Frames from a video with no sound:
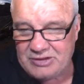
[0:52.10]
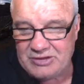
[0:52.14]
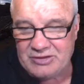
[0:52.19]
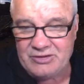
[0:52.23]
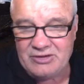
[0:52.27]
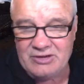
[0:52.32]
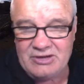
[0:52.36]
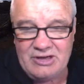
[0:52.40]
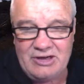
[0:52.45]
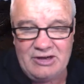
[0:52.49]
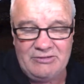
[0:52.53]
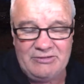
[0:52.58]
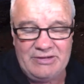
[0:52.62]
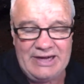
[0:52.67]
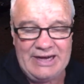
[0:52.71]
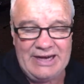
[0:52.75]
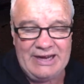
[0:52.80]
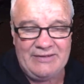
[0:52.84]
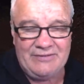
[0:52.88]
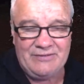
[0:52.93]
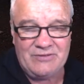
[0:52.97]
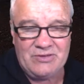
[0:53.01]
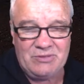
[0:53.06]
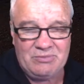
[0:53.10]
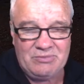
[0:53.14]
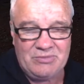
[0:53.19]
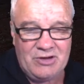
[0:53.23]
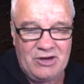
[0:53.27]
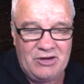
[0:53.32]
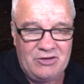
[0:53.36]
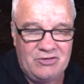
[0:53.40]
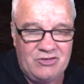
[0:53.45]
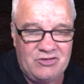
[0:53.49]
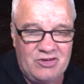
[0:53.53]
around the
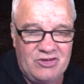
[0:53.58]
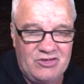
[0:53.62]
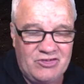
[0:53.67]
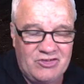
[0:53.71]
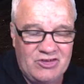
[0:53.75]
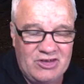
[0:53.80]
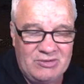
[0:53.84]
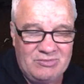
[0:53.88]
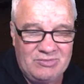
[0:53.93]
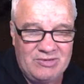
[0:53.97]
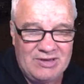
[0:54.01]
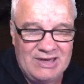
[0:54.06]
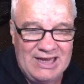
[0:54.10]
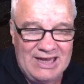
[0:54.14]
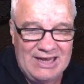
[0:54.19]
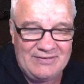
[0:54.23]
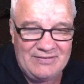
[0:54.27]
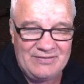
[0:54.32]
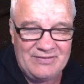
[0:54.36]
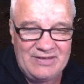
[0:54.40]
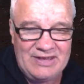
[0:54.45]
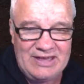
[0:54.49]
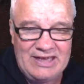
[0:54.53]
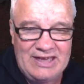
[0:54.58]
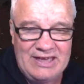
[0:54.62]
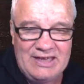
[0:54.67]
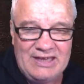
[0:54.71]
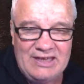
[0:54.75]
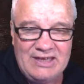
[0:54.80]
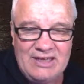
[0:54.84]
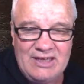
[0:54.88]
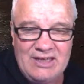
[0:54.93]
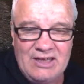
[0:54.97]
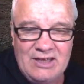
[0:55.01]
processing plant there,
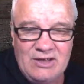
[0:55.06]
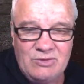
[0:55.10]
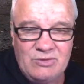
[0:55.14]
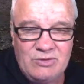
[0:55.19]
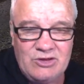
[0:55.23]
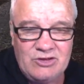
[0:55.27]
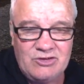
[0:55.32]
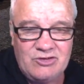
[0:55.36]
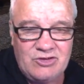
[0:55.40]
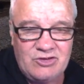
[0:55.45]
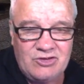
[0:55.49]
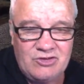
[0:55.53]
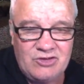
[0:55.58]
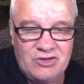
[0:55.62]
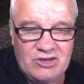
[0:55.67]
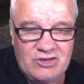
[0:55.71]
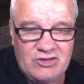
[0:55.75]
which is